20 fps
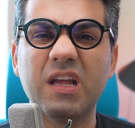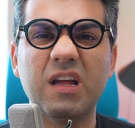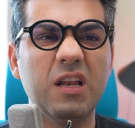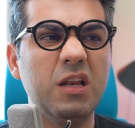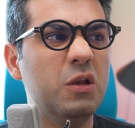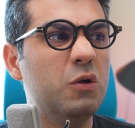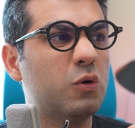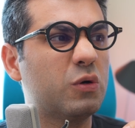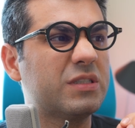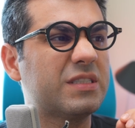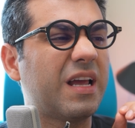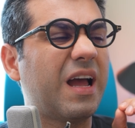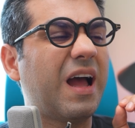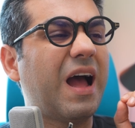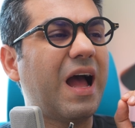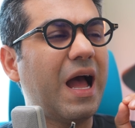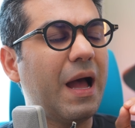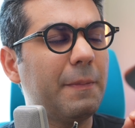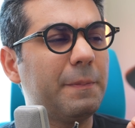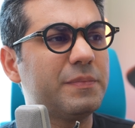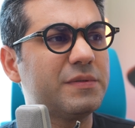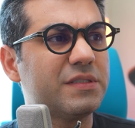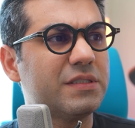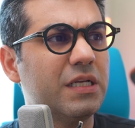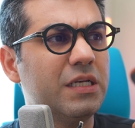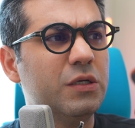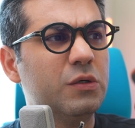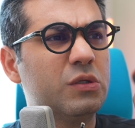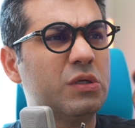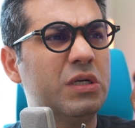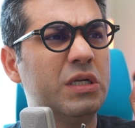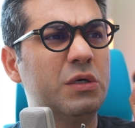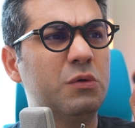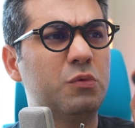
looks absolutely